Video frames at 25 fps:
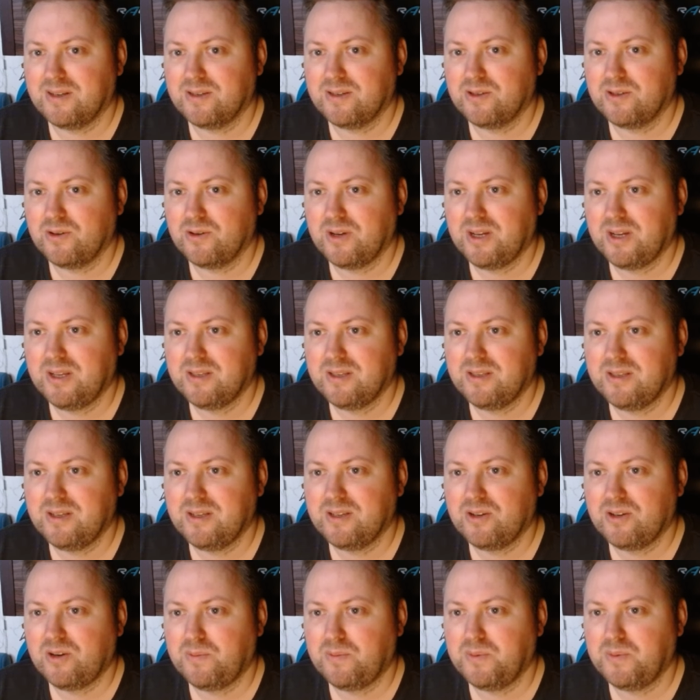So against
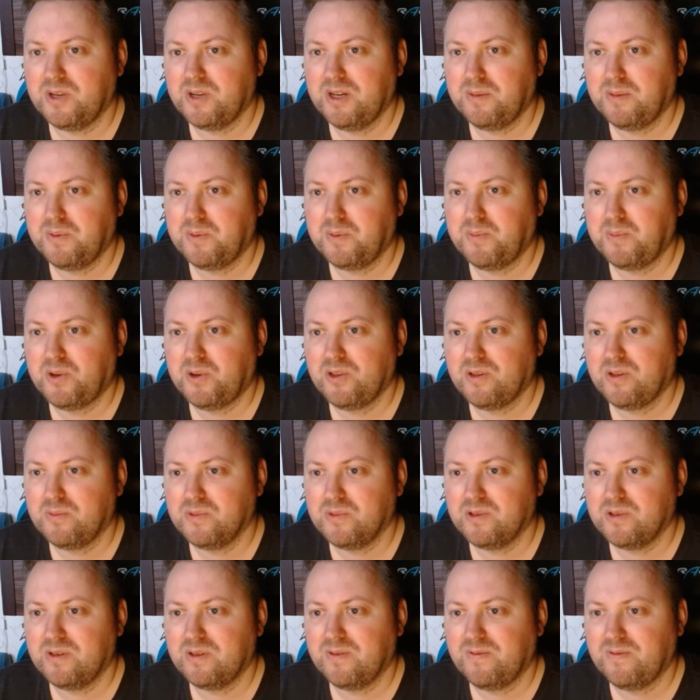these
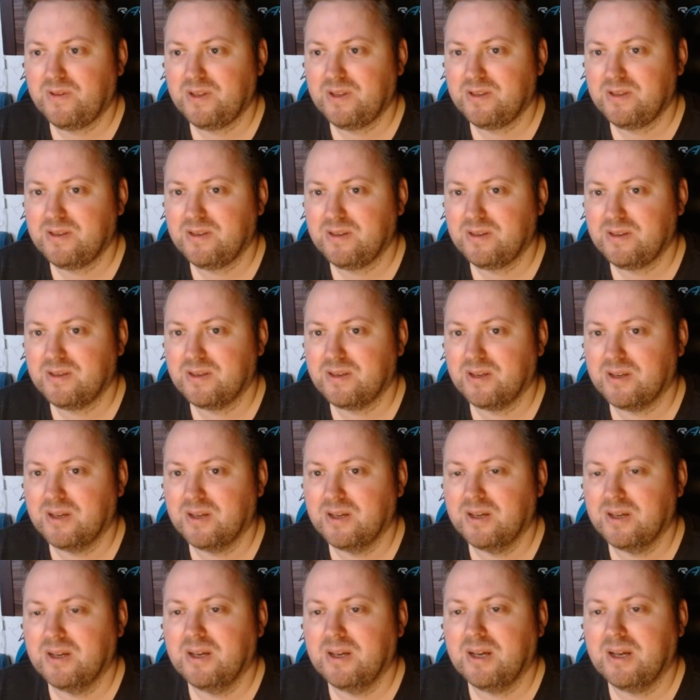hippopotamus defenses,
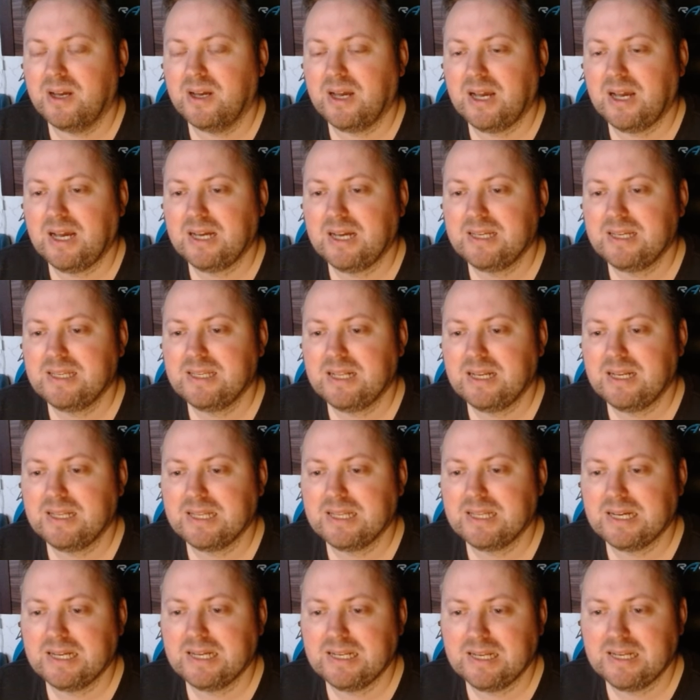excellent
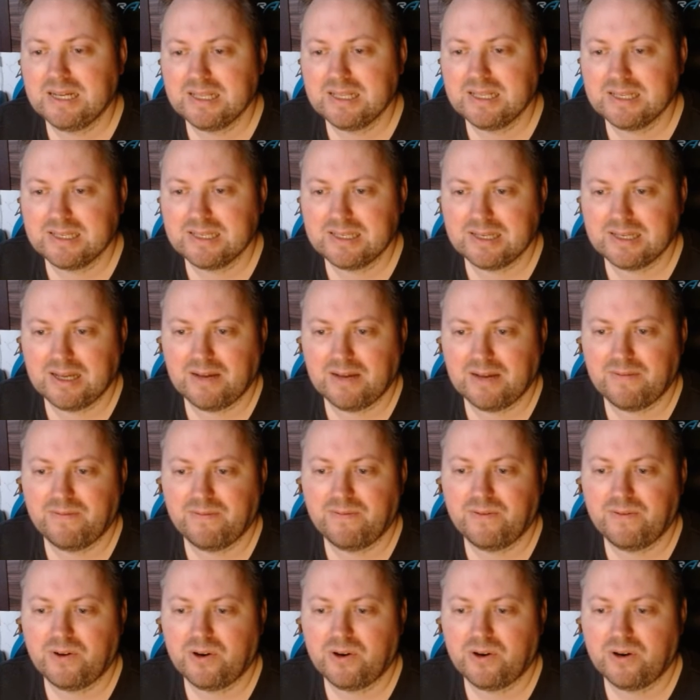idea, this
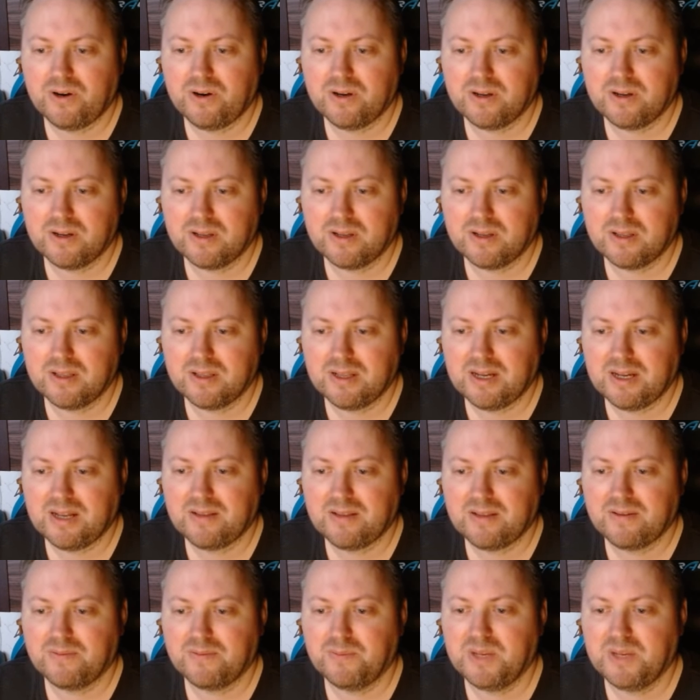f4,
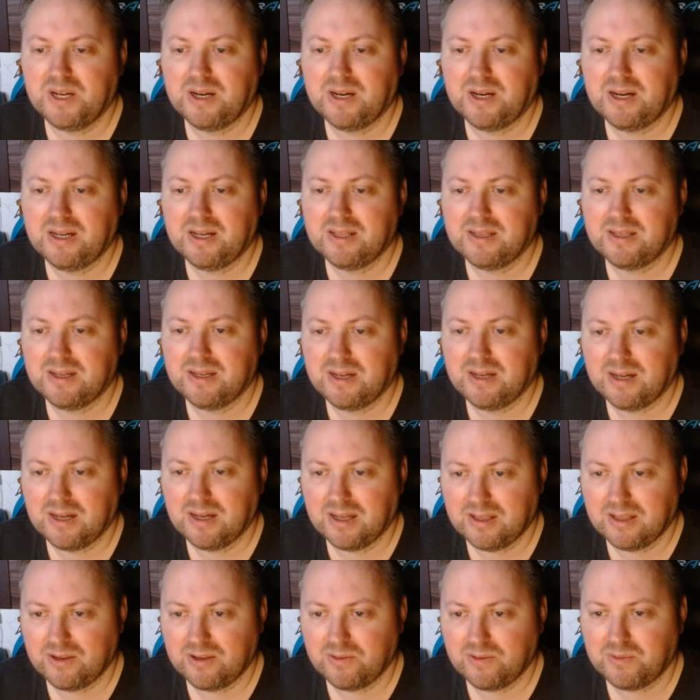knight behind, yeah,
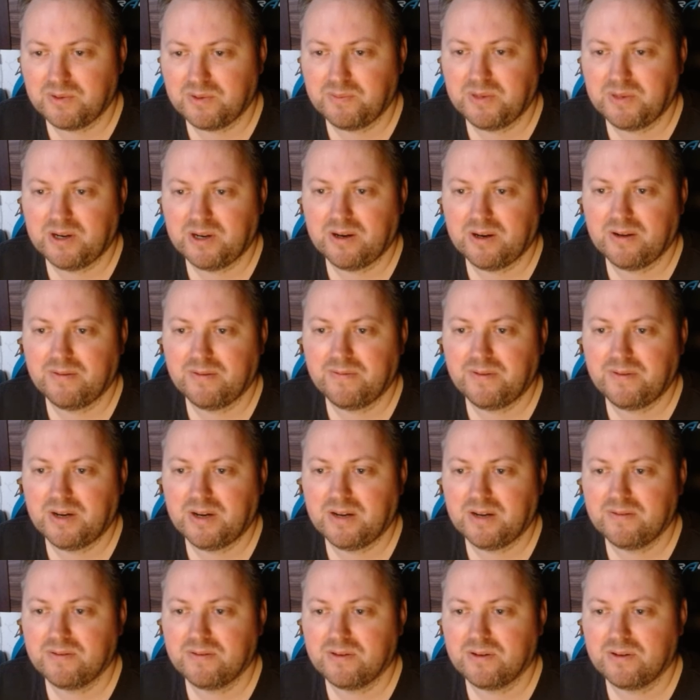and you prepare
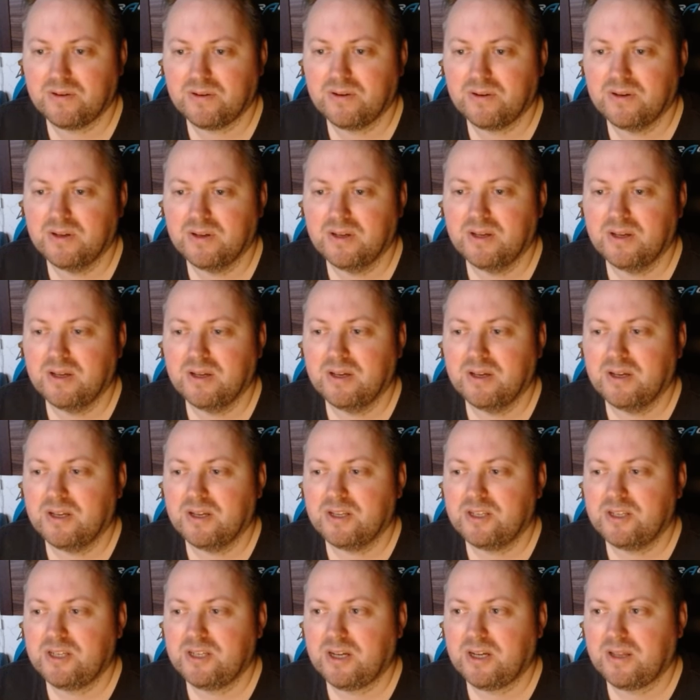f5. So
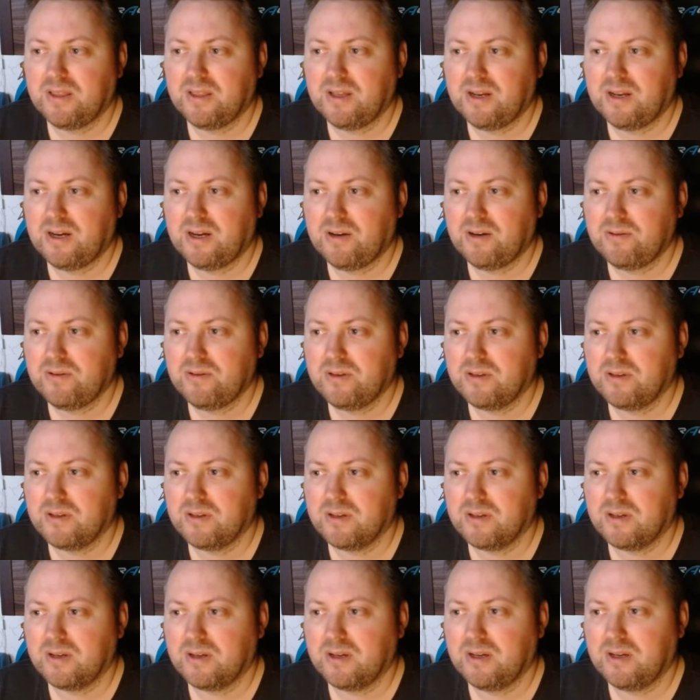check that out
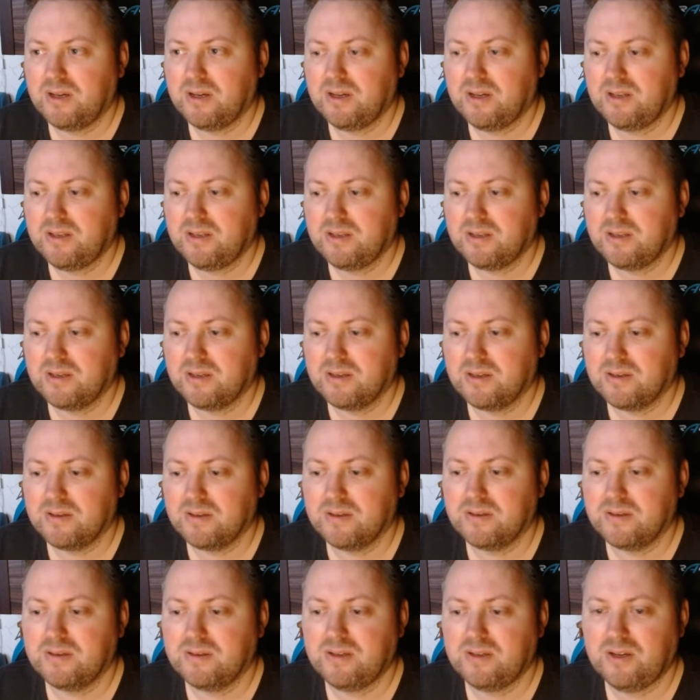and
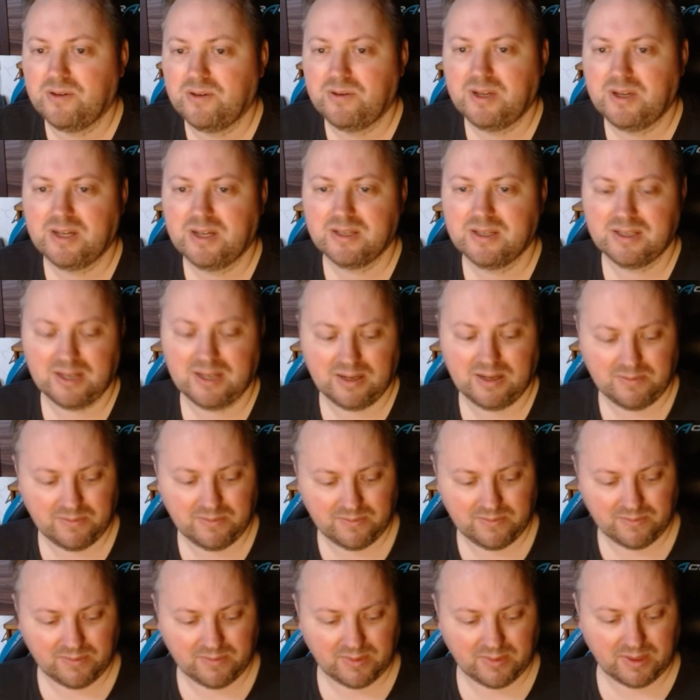see you next time.
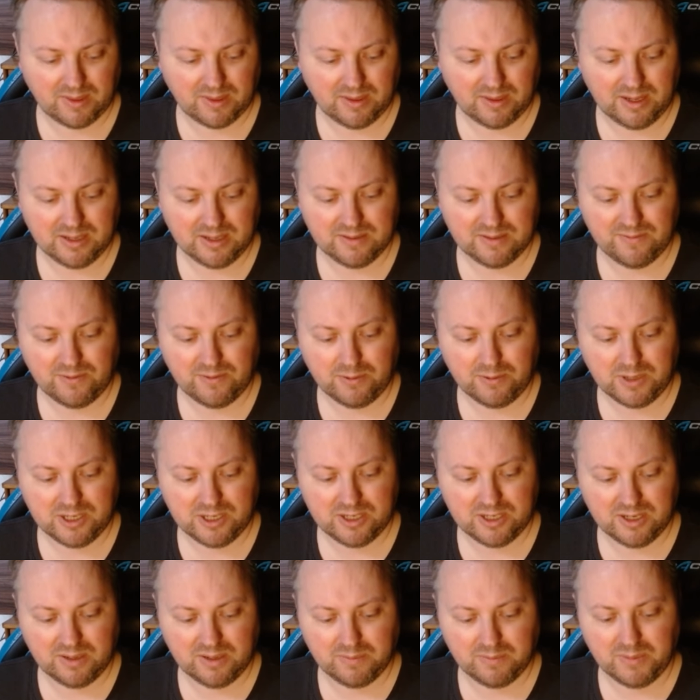Thanks for
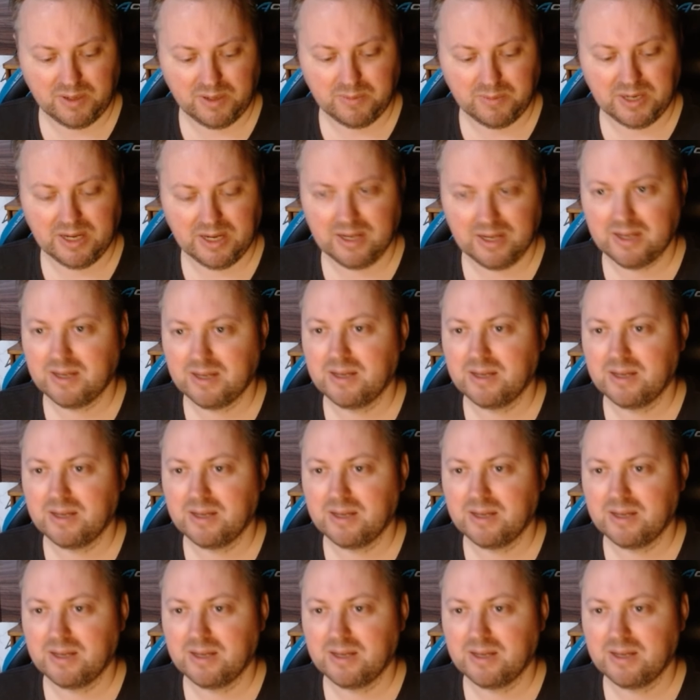watching. Bye bye.